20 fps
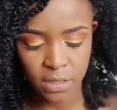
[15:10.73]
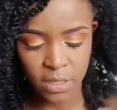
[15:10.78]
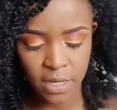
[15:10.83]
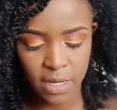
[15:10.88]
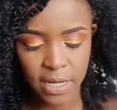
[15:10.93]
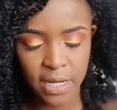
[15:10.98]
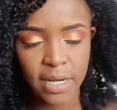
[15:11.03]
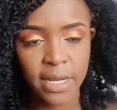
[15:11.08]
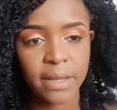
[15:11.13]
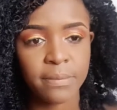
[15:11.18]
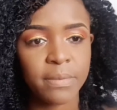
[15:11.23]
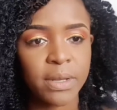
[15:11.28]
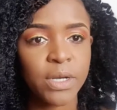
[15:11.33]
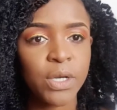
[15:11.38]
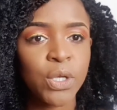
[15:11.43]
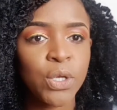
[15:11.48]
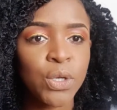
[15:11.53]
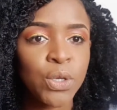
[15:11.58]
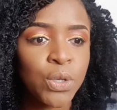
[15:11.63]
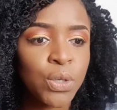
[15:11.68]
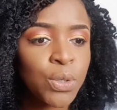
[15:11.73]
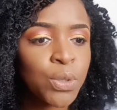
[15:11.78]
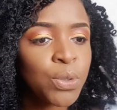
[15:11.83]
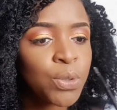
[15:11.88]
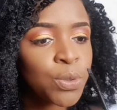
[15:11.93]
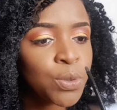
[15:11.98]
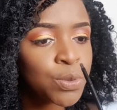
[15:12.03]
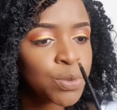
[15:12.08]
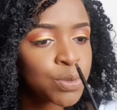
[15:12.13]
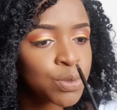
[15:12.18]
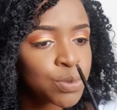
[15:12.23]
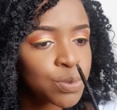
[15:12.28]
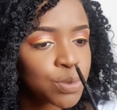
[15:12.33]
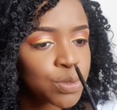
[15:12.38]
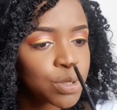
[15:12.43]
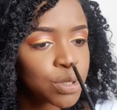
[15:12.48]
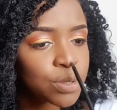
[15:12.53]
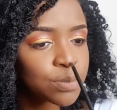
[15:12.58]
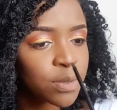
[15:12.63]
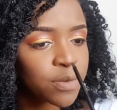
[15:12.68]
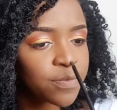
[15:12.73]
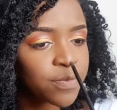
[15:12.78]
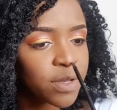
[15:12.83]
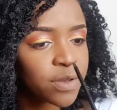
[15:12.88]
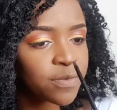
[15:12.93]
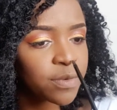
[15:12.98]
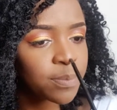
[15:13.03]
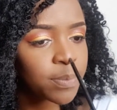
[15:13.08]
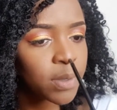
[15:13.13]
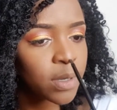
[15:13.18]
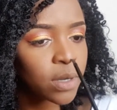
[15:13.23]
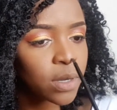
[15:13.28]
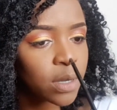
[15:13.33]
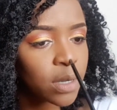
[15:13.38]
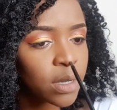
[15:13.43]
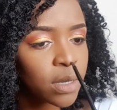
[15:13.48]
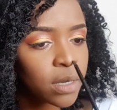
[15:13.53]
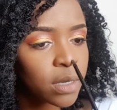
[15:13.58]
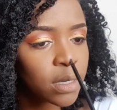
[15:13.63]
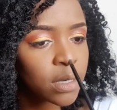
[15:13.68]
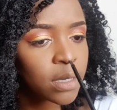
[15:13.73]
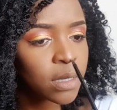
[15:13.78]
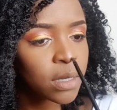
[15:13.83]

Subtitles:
gonna highlight my nose, which is my favorite part.